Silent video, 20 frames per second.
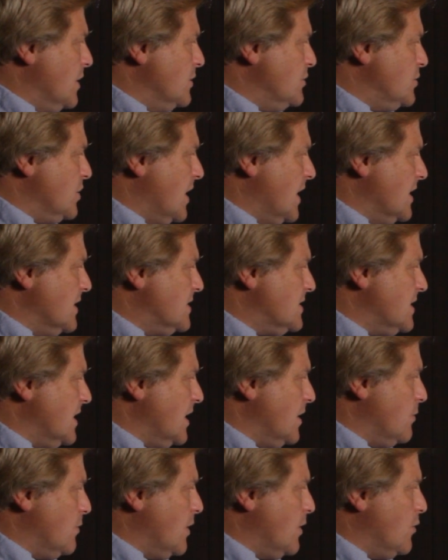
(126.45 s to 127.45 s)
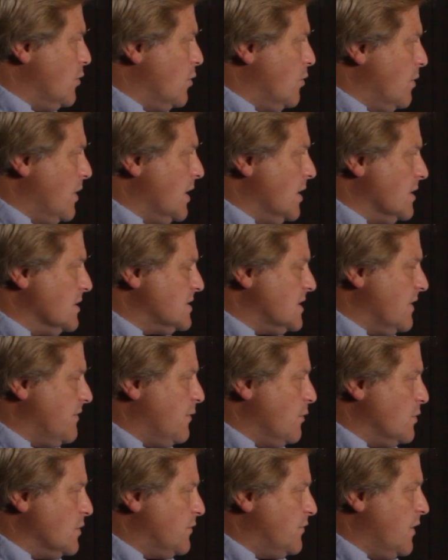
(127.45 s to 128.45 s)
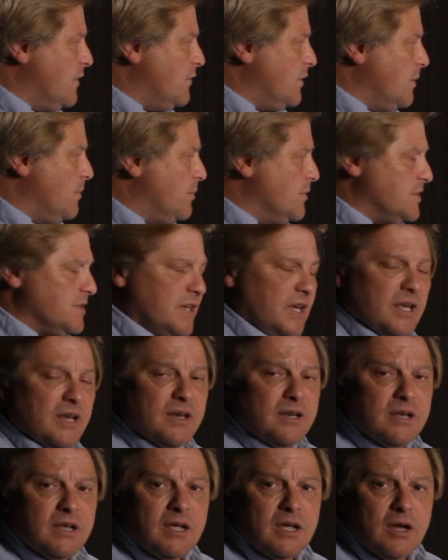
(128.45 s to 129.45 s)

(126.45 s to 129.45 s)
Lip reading: John C. and Red Door Rentals, if it was 50%